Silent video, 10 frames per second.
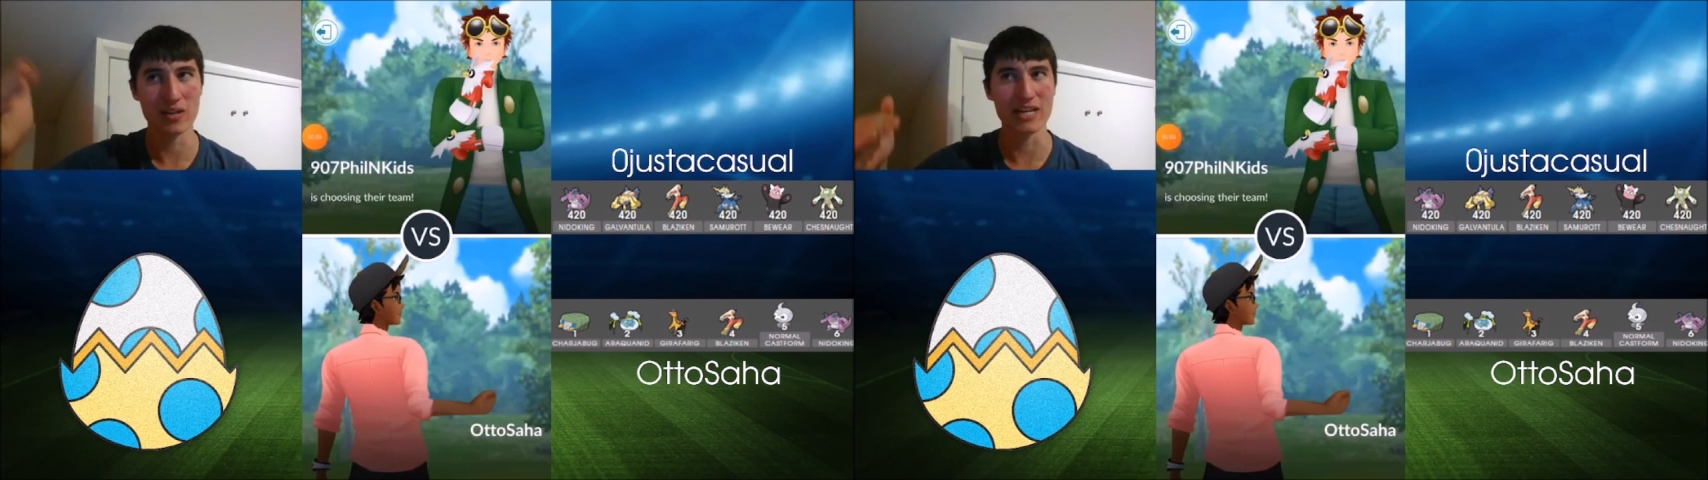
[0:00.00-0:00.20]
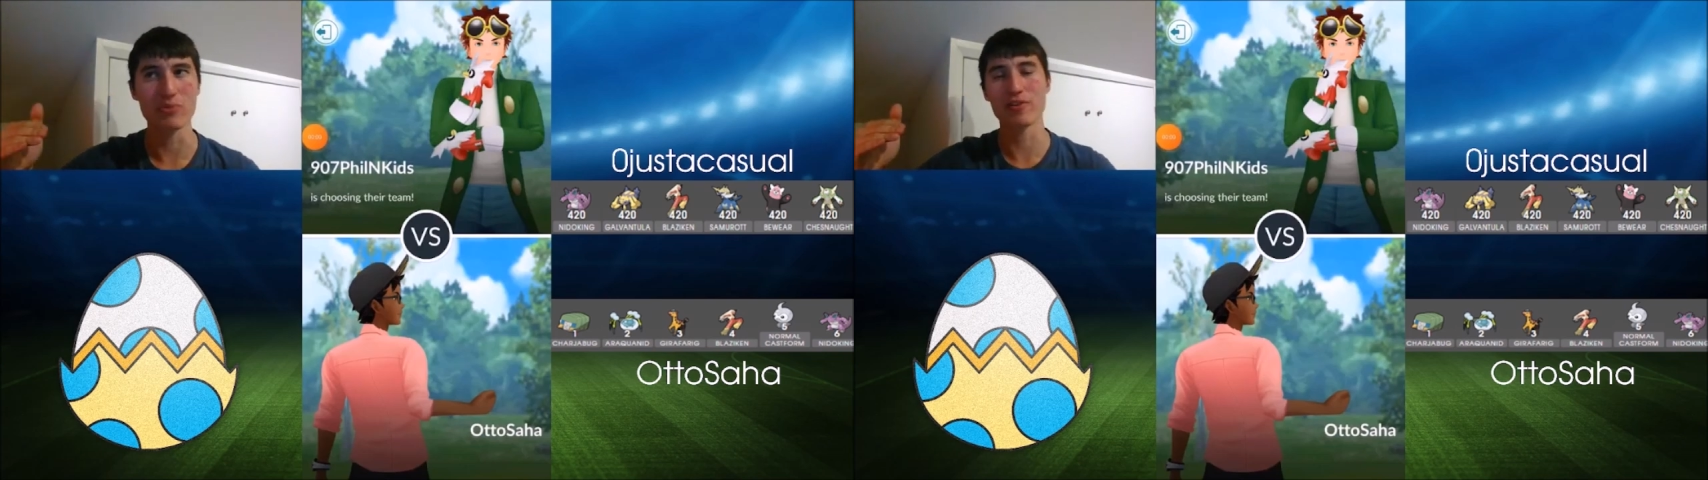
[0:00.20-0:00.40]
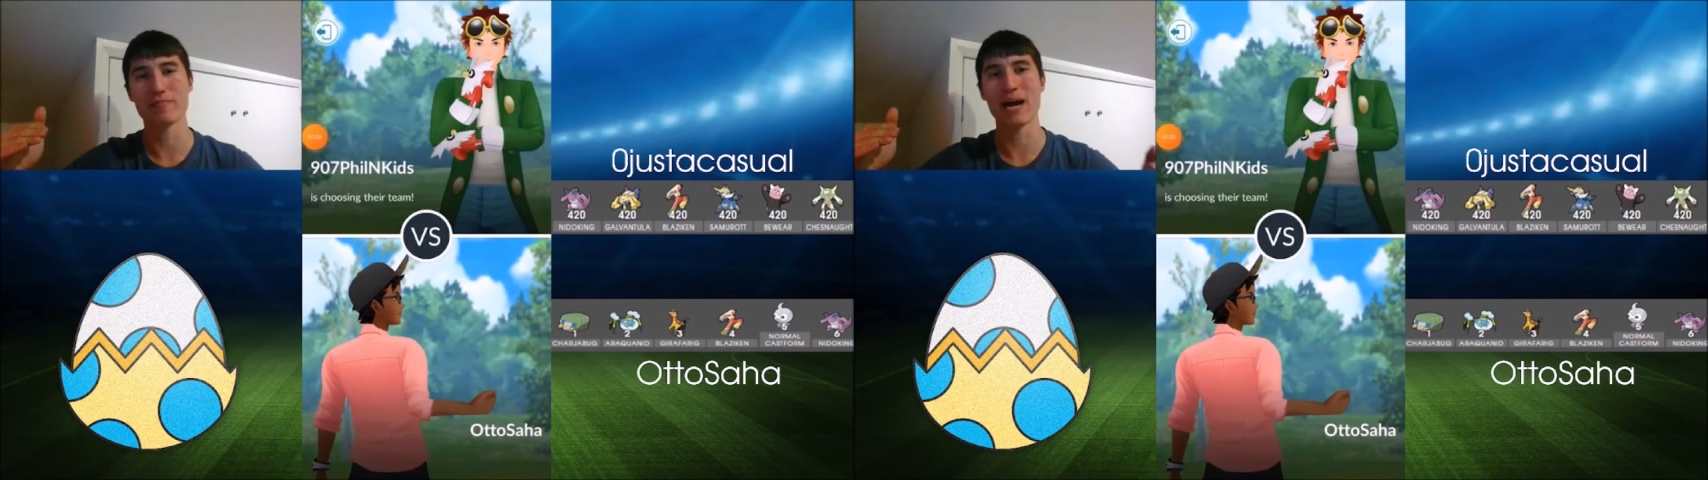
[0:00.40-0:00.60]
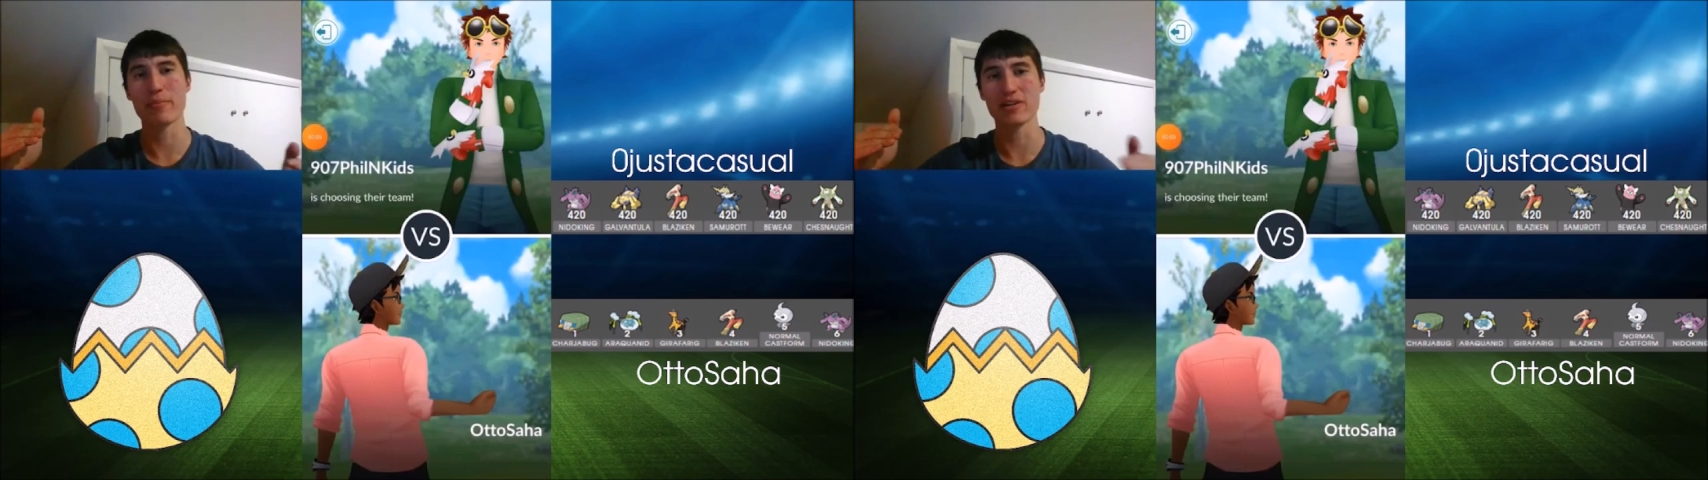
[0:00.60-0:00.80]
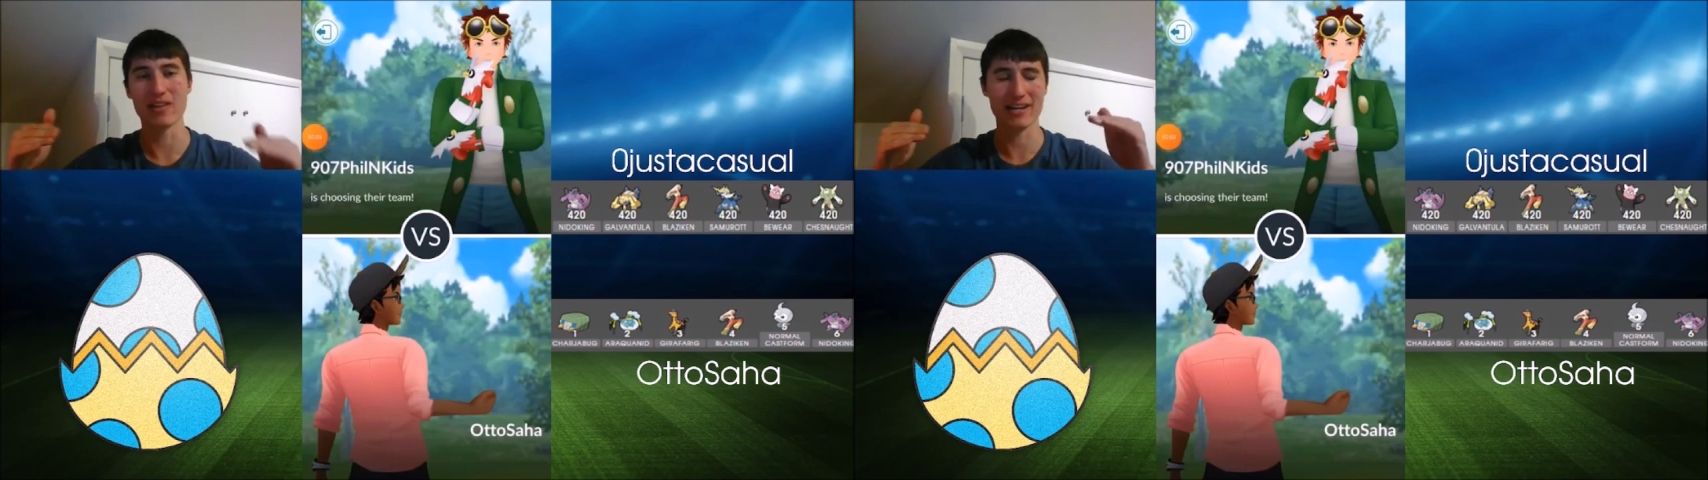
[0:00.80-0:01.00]
And you would have been
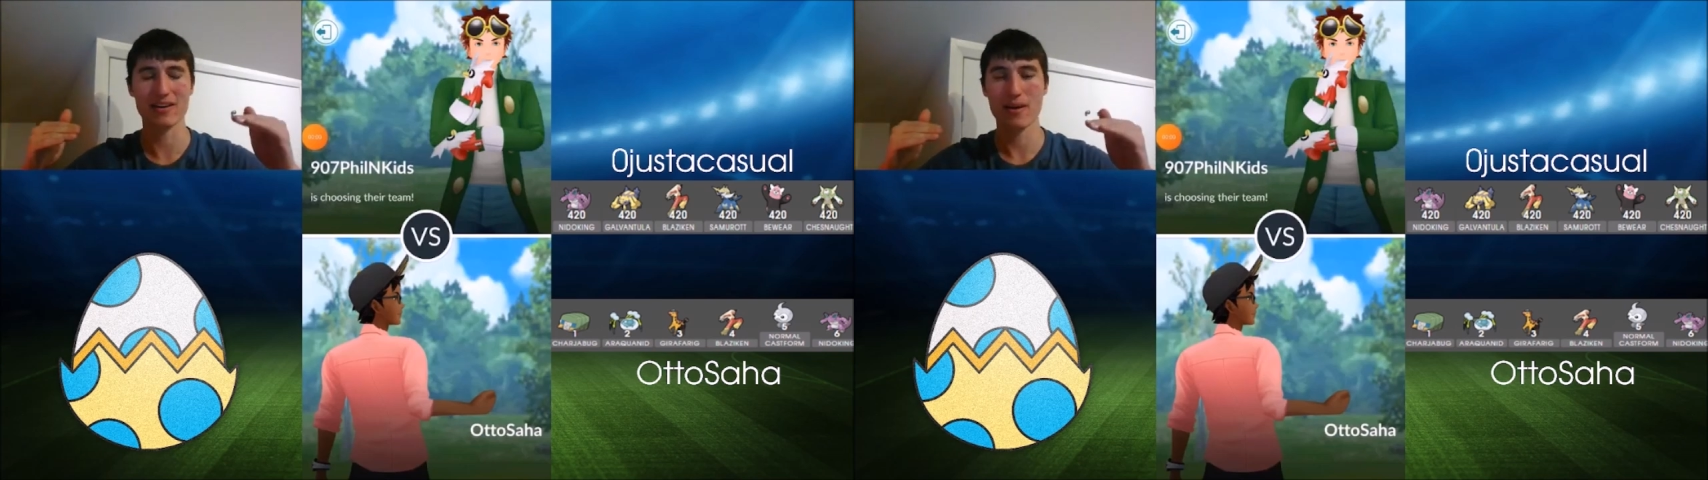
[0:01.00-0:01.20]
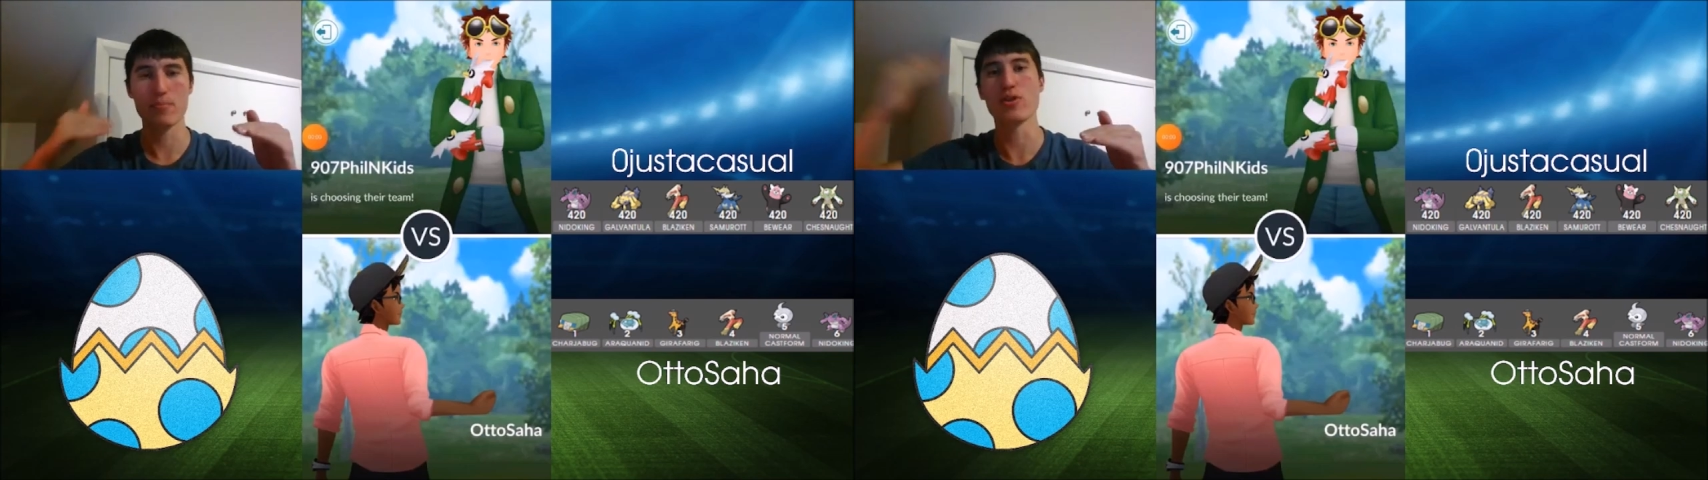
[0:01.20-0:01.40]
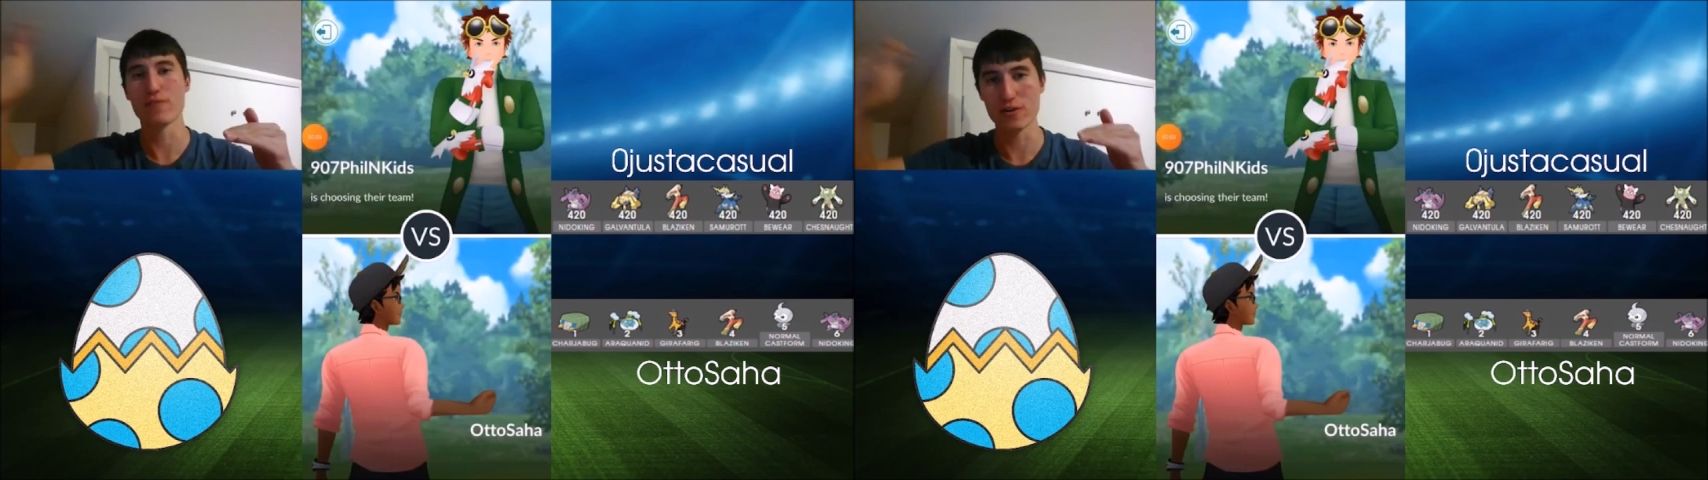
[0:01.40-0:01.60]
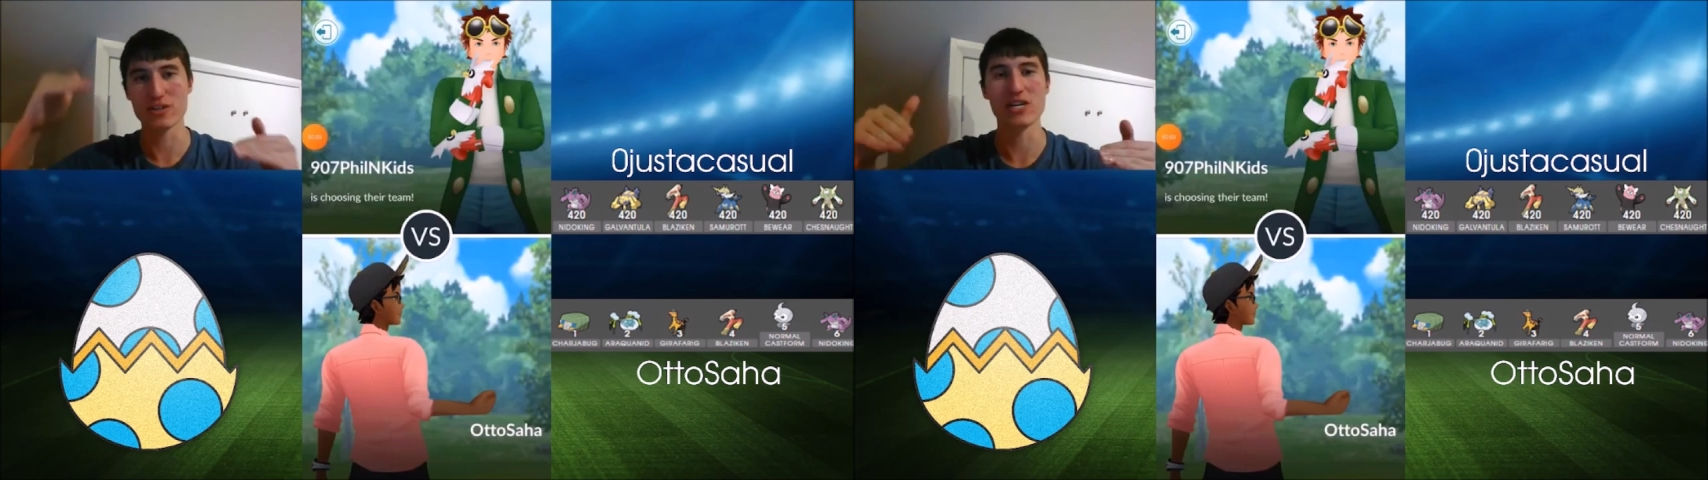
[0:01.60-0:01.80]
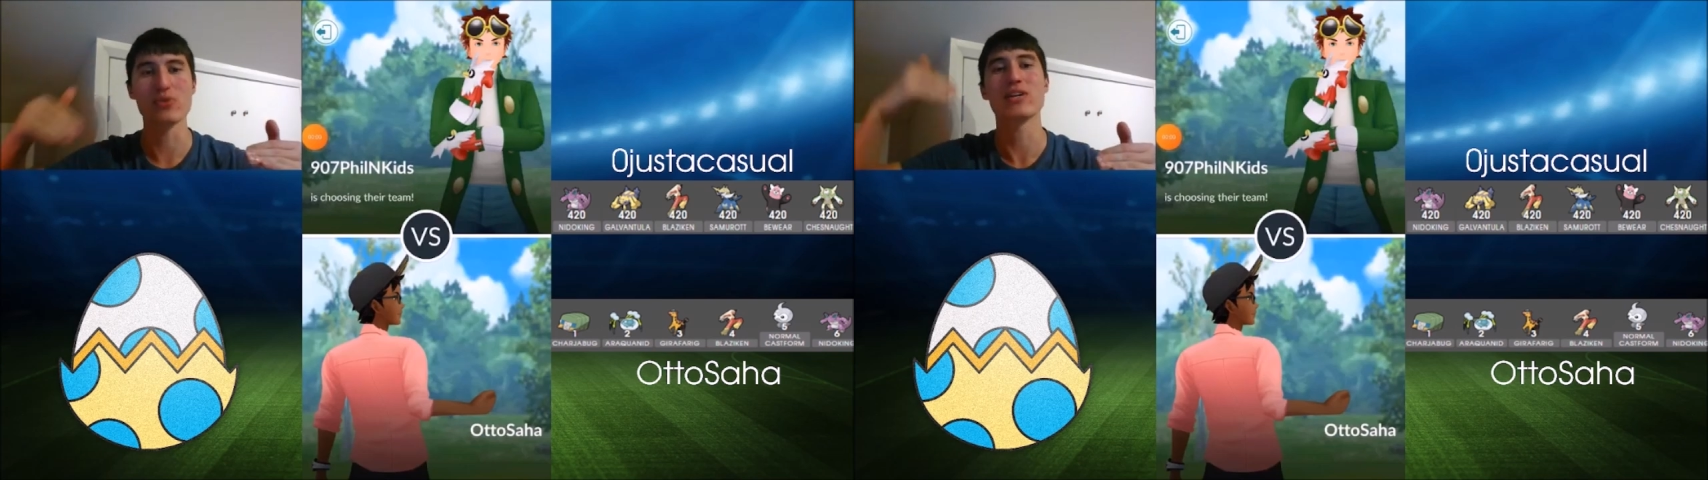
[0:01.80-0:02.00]
able to burn the first shield,